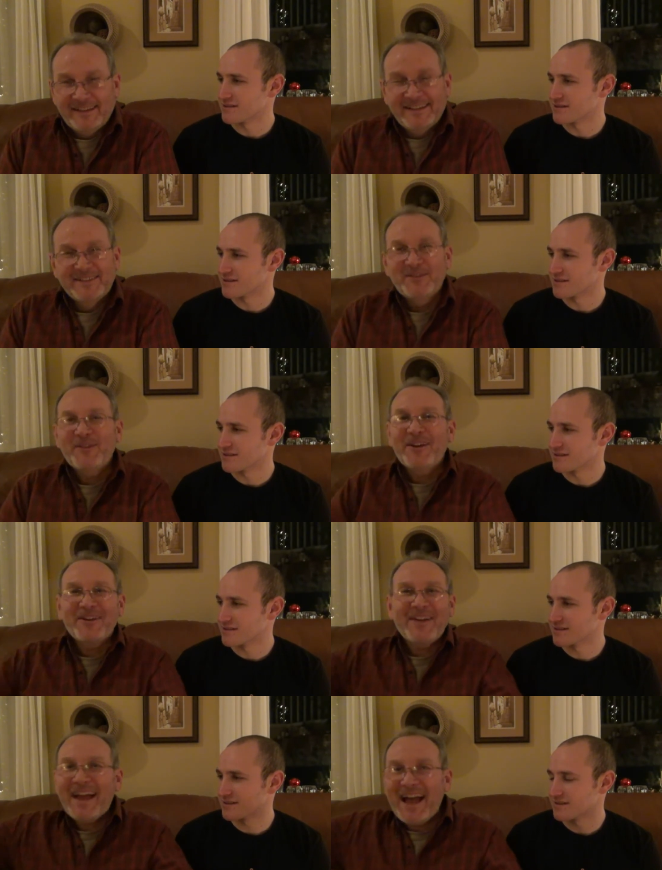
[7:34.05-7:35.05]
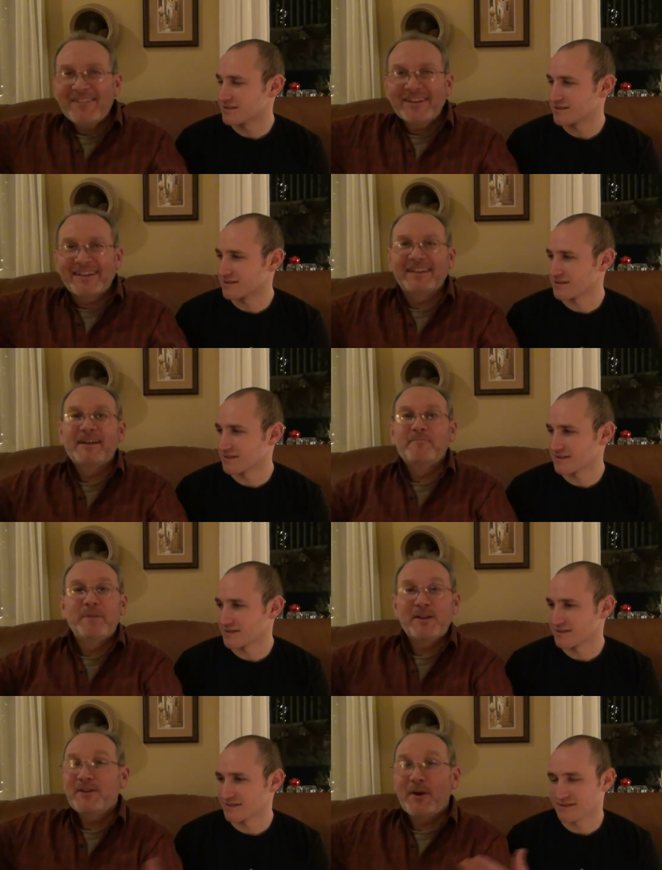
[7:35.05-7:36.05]
Speaker 1: so there you have it.
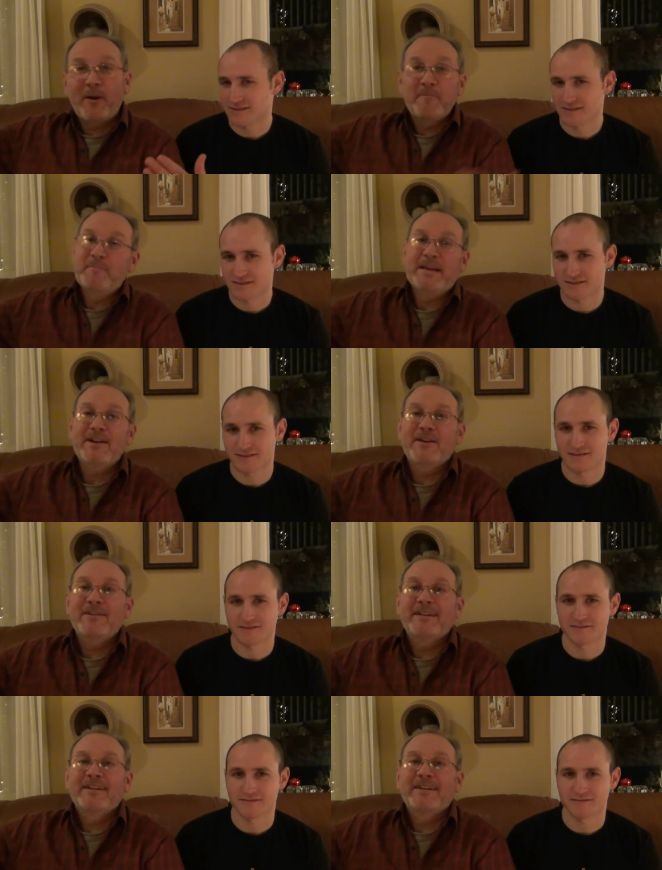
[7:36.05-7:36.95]
But, you know, our beer,